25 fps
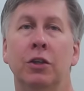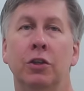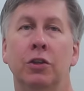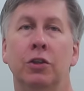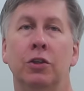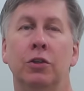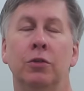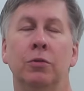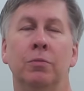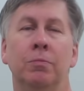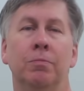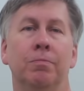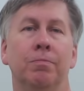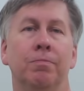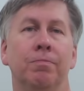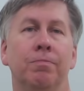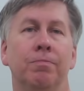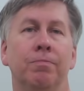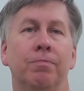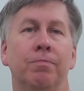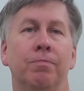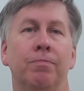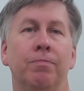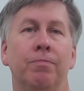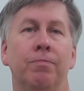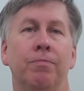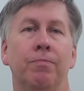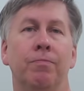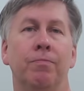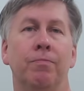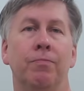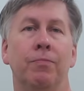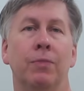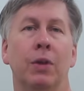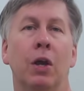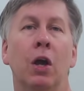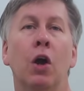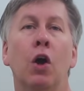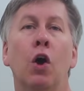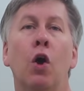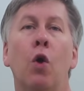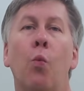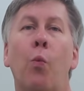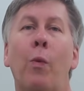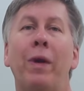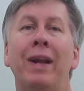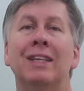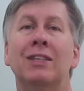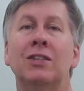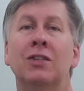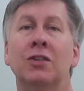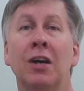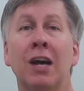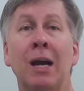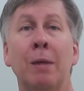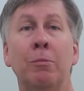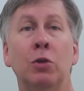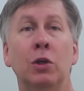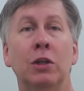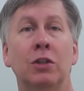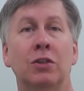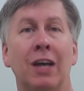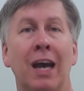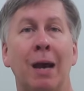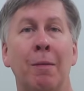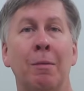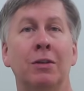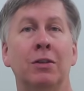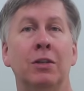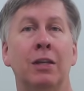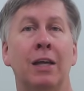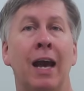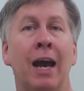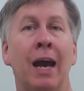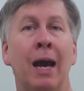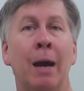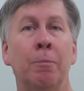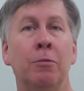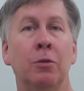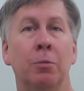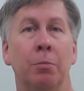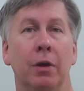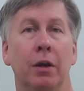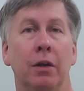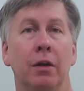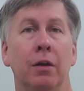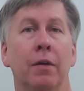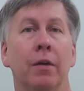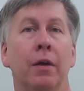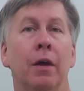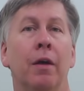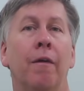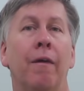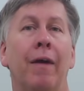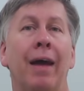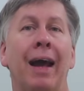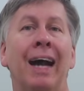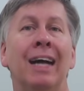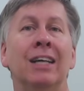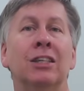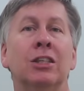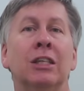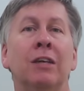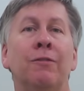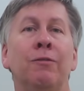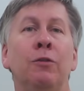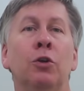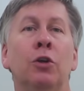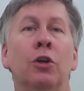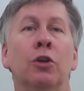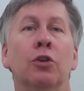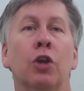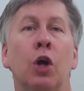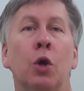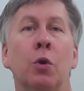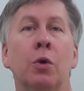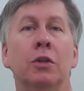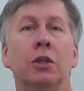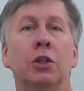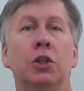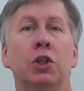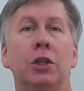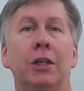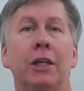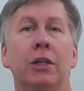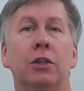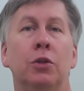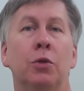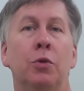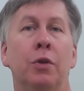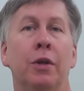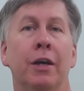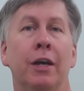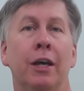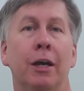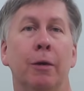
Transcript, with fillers: tissue. When it's time to examine the abdomen, ask if you can lower the sheet to the